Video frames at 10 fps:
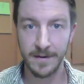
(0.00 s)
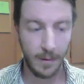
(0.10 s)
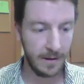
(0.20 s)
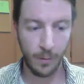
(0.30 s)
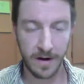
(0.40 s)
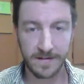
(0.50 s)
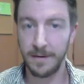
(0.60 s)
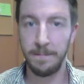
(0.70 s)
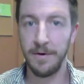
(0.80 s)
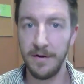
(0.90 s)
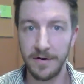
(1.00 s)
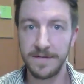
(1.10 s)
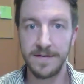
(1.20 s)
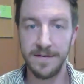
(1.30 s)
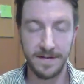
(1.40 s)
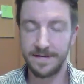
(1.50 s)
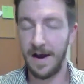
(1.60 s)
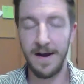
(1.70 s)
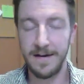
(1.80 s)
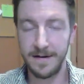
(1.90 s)
the way wicks are built,
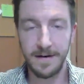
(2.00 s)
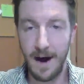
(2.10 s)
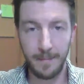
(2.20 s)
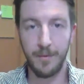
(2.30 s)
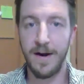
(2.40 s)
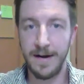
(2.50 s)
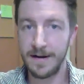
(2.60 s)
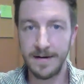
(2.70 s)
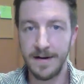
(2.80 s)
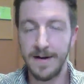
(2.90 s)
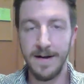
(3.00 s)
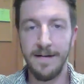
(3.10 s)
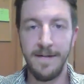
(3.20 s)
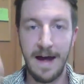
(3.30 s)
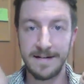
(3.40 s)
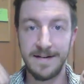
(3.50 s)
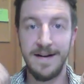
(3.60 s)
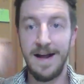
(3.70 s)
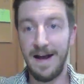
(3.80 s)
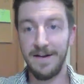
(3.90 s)
designed and operating, that
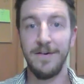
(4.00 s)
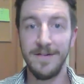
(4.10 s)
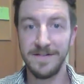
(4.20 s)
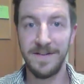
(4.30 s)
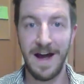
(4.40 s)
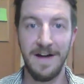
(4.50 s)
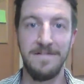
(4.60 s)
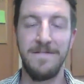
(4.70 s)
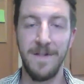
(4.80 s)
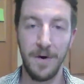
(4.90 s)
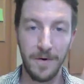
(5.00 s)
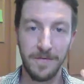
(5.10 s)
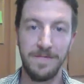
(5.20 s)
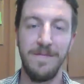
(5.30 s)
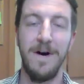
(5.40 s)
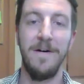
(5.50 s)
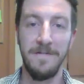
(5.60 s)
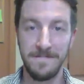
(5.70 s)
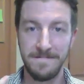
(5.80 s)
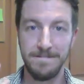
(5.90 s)
can handle that flow
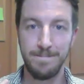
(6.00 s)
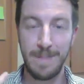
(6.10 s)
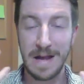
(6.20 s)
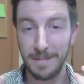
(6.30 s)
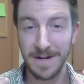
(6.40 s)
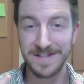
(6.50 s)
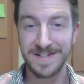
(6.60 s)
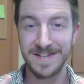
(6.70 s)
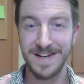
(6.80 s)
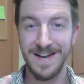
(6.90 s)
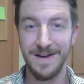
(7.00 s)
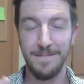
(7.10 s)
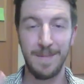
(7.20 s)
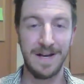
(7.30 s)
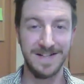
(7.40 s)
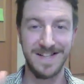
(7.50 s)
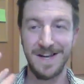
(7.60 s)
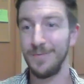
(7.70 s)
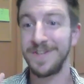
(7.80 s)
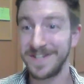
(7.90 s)
of pigments because they
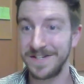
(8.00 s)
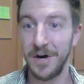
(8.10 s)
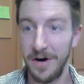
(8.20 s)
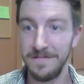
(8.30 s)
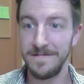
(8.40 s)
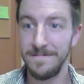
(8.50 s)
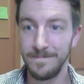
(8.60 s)
don't dissolve,